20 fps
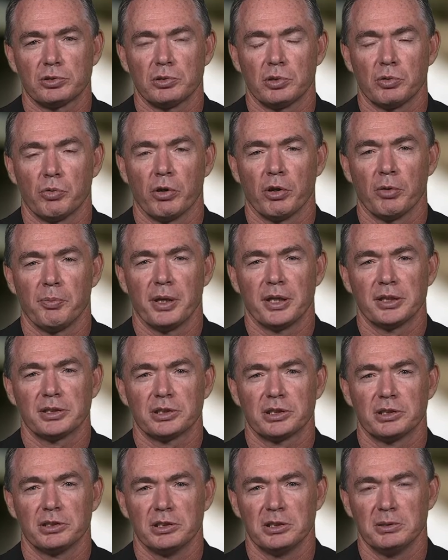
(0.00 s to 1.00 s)
we're a better
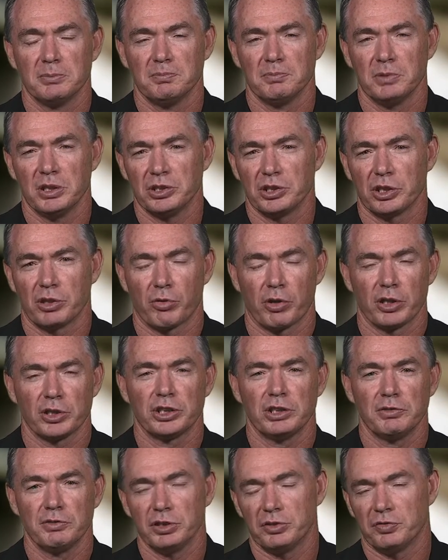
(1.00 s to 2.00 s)
team. He's
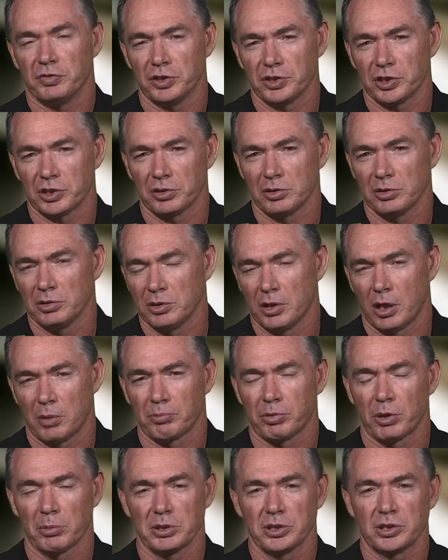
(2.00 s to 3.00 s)
aggressive. He's physical. I'm
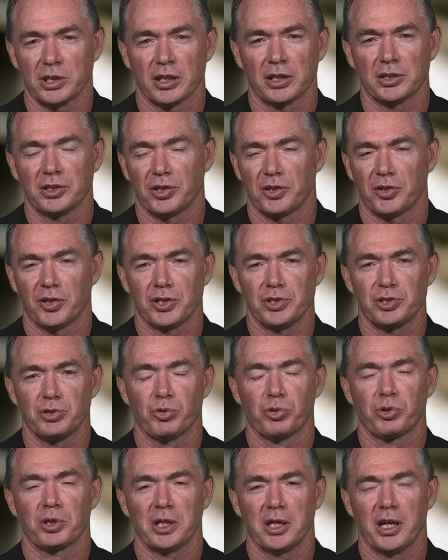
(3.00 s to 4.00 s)
probably telling you things you
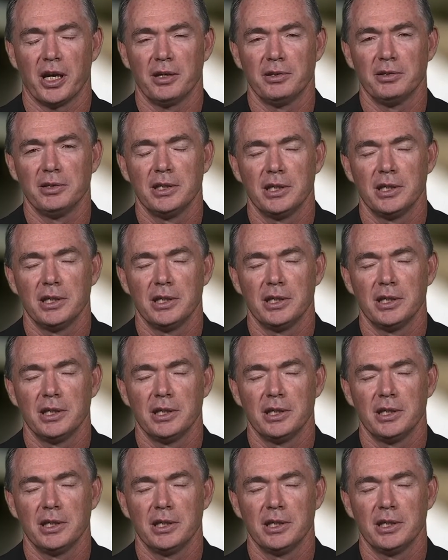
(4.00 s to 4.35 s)
already know.